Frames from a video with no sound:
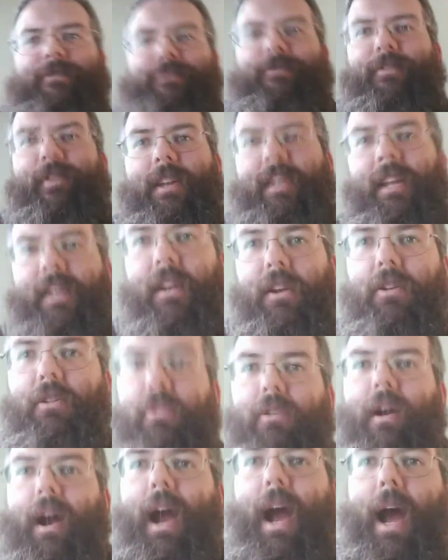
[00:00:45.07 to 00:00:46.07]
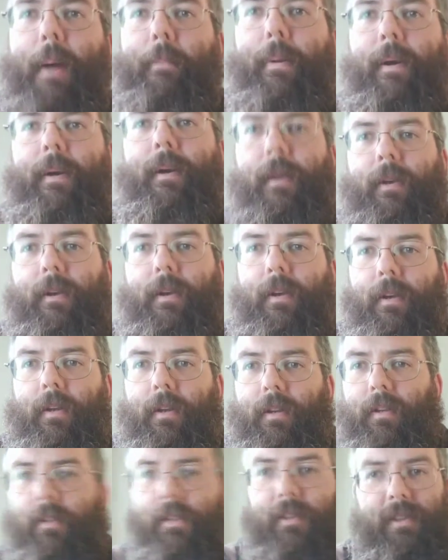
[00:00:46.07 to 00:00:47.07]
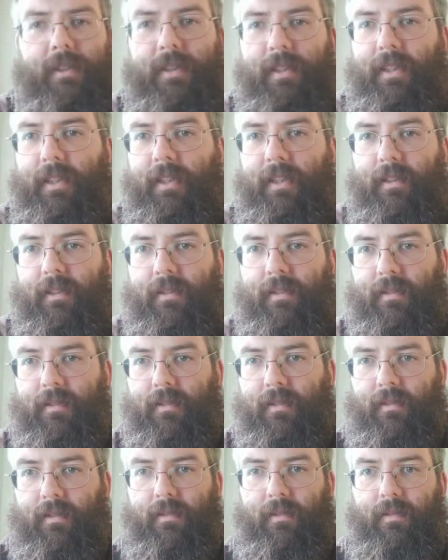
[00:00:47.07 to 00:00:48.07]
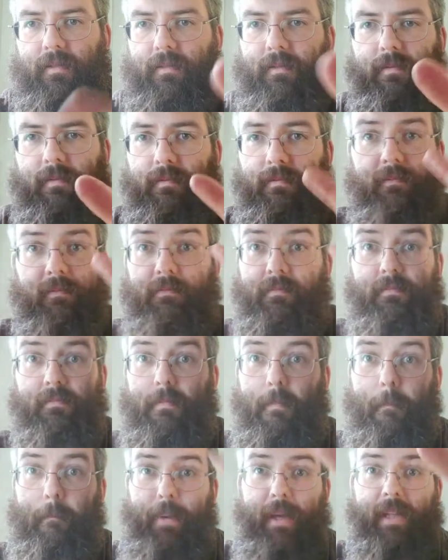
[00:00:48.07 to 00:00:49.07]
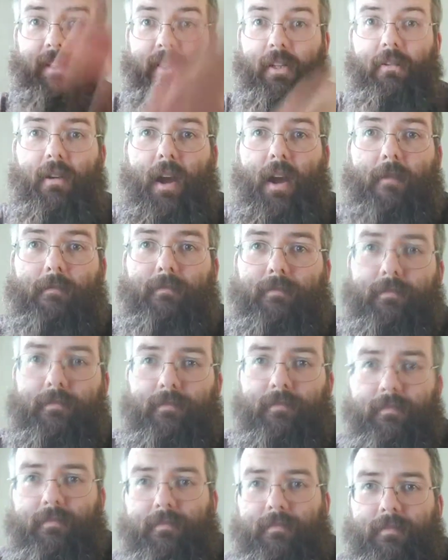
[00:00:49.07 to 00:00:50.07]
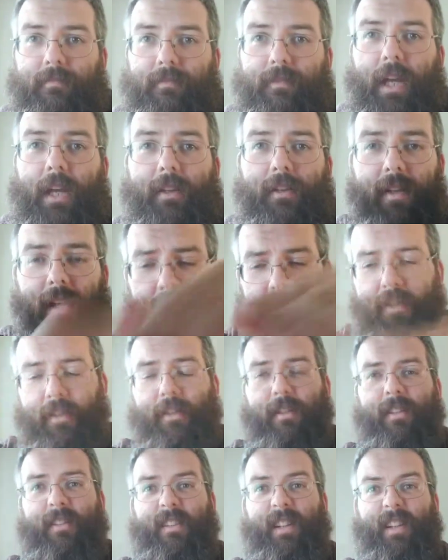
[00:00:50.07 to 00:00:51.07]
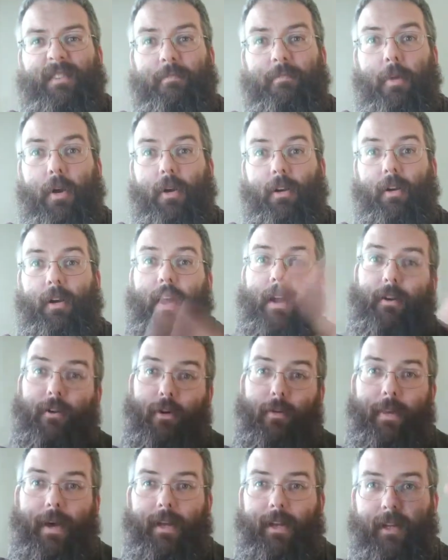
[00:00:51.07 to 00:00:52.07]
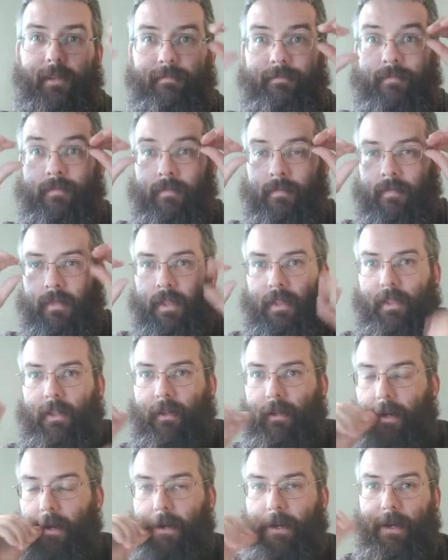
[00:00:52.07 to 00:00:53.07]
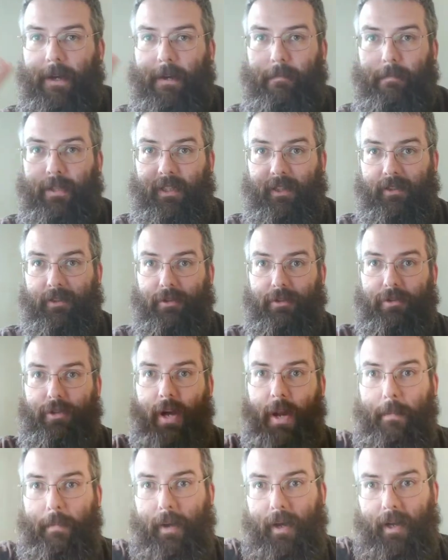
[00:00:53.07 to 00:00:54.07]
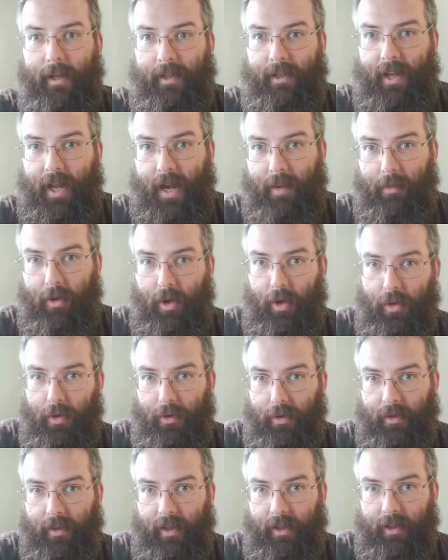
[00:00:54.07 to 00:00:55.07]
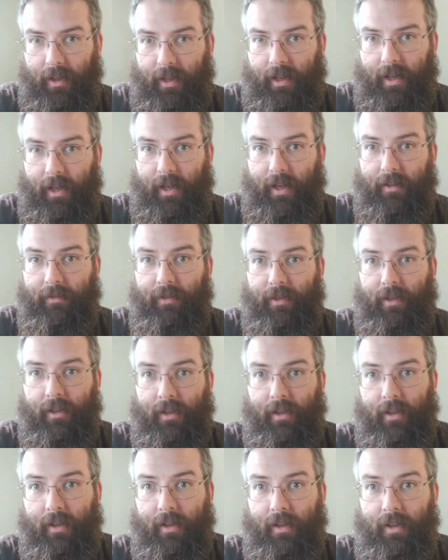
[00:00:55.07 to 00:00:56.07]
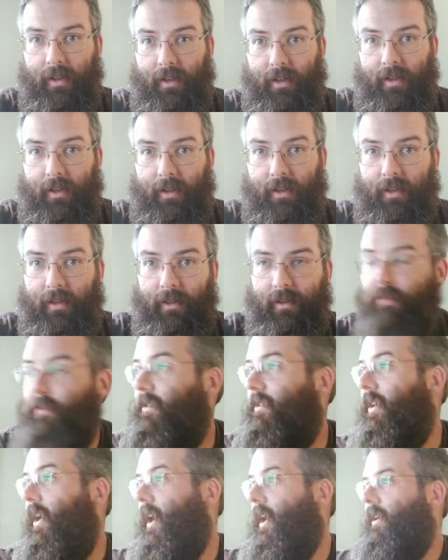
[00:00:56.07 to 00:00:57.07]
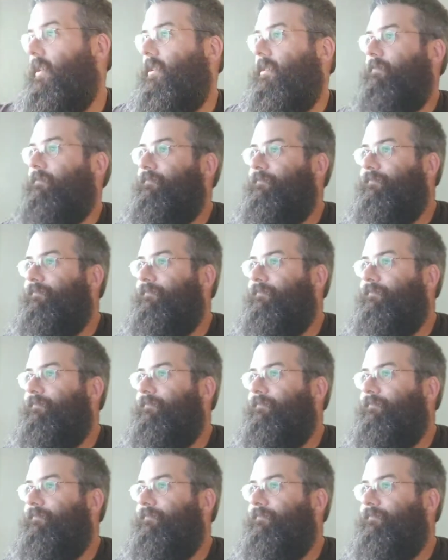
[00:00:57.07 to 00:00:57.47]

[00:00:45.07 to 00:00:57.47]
Freaking crap. This thing, piece of crap. Not the marker. I don't know about it. But this little tripod camera holder thing that I have sucks.